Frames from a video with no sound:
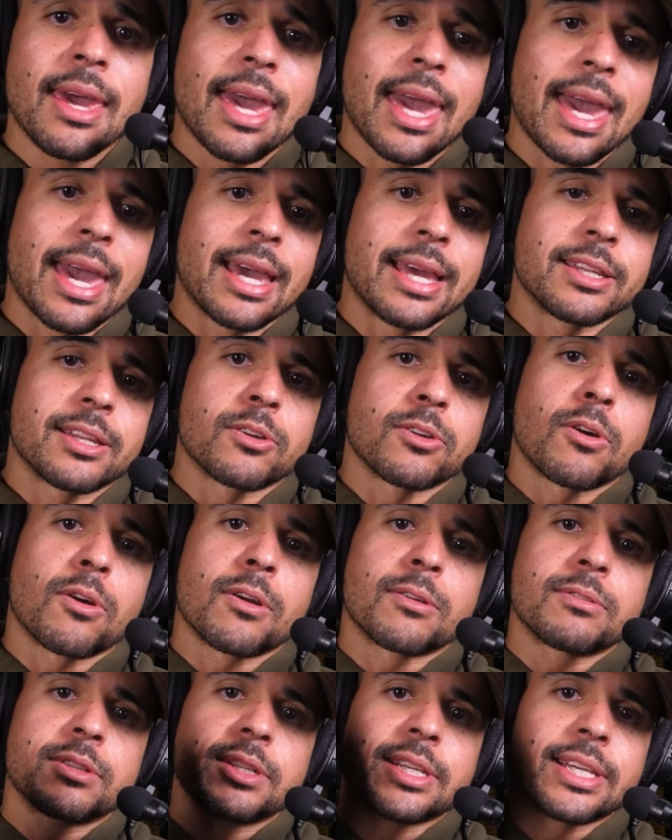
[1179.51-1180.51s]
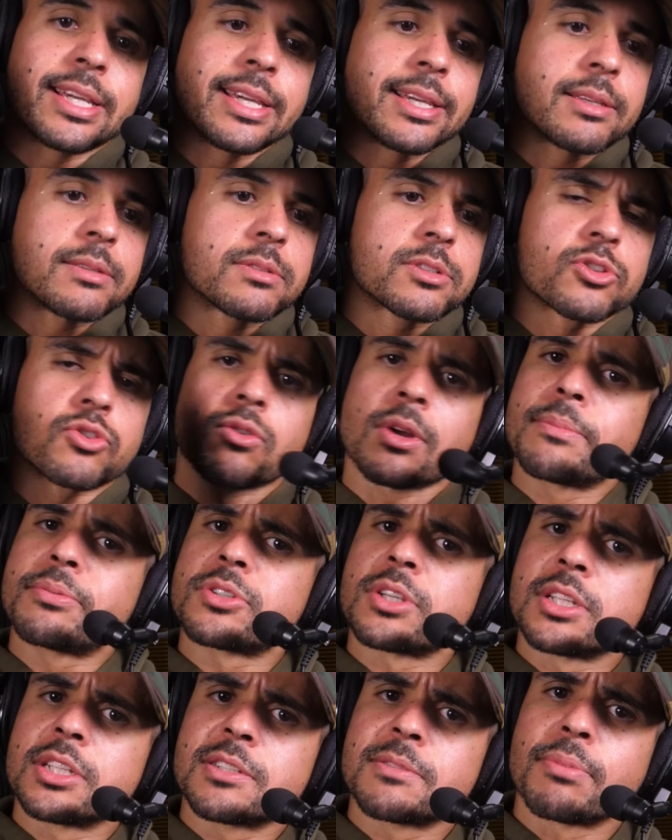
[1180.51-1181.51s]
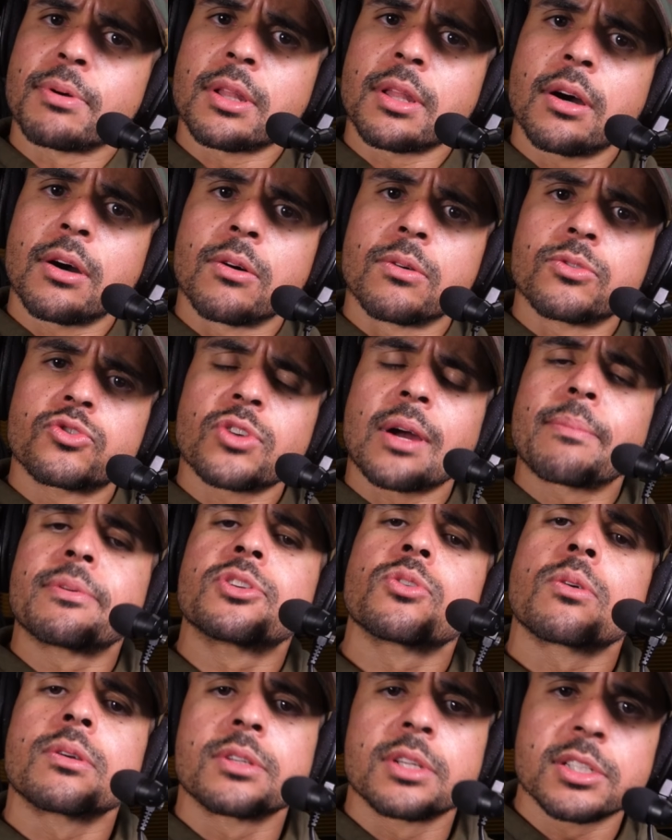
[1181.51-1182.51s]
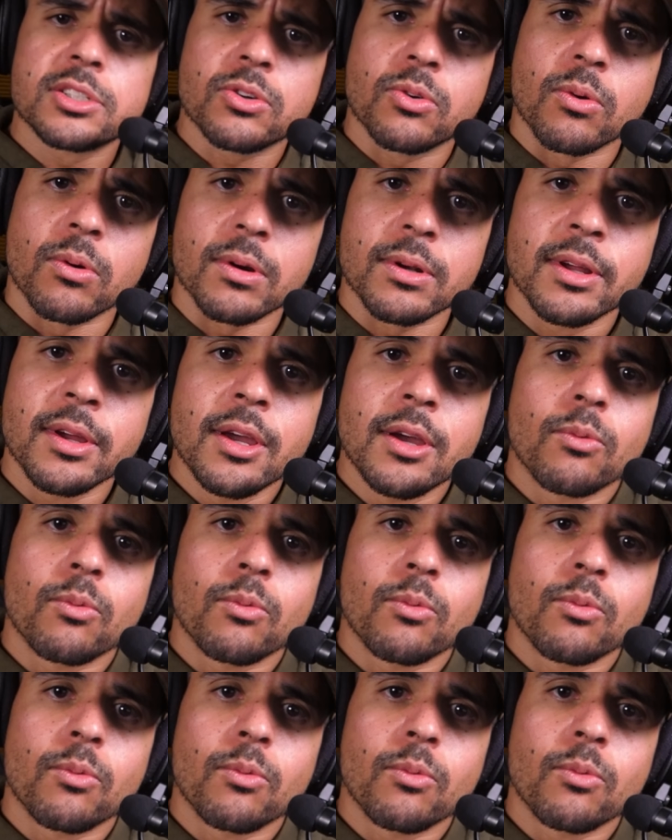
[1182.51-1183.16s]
And in our descriptions below, drop into our Discord.